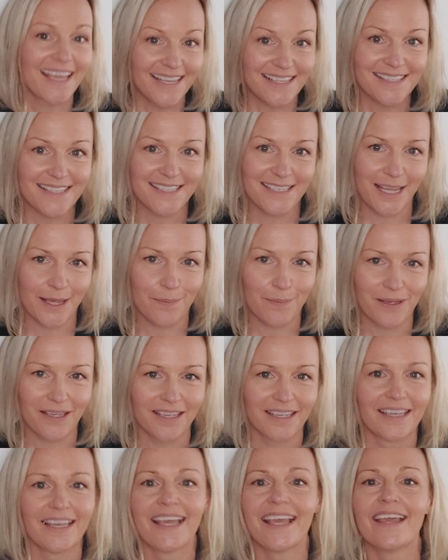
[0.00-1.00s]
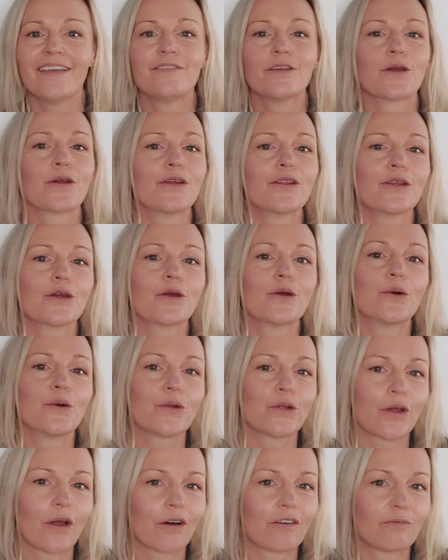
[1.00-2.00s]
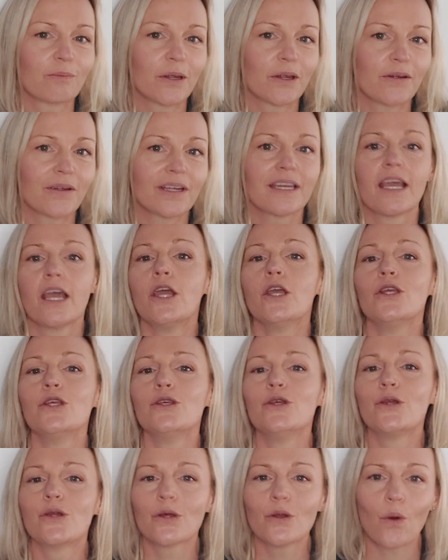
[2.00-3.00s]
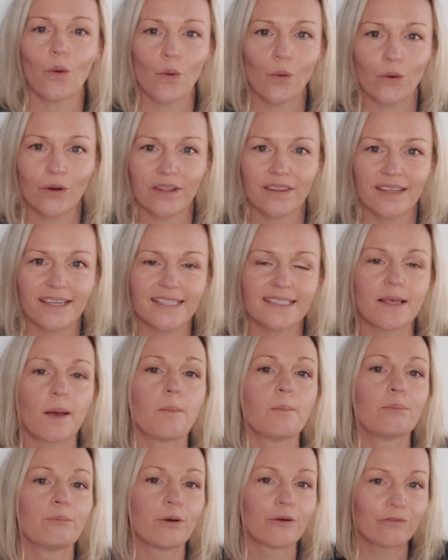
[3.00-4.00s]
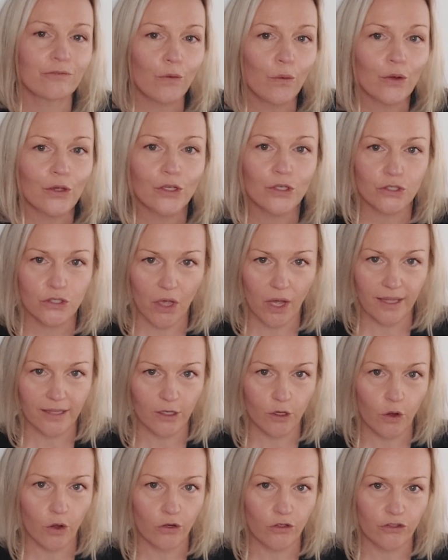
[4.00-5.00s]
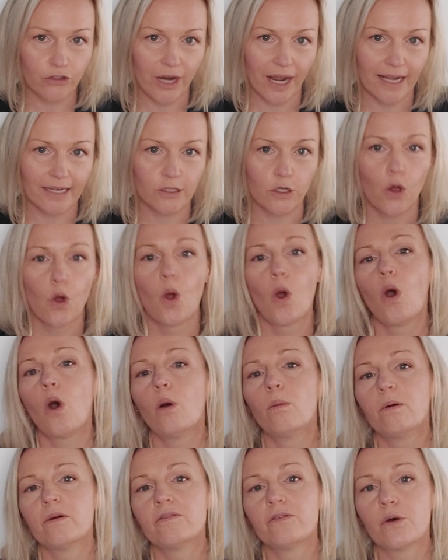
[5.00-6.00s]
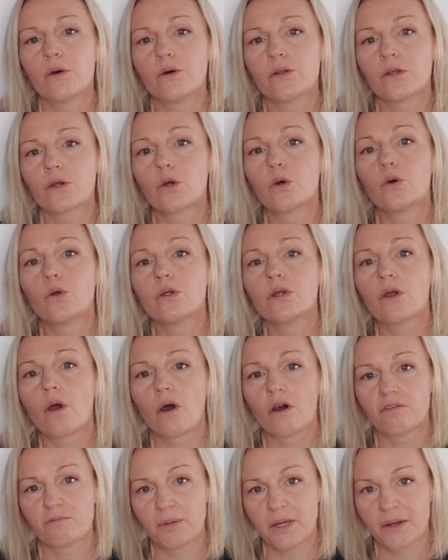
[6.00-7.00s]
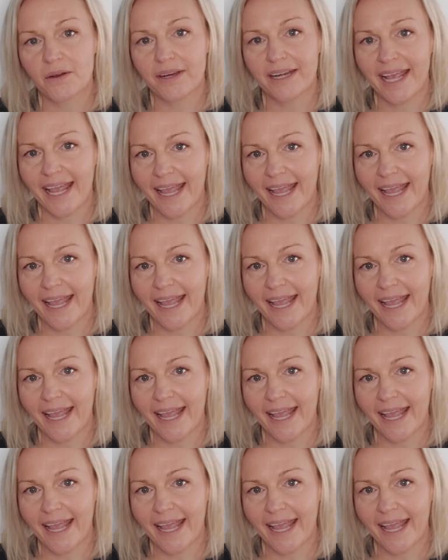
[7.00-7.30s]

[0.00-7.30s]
Here's a tip. If you're in the cooling off period, you can order this before you sign the contract or before the cooling off period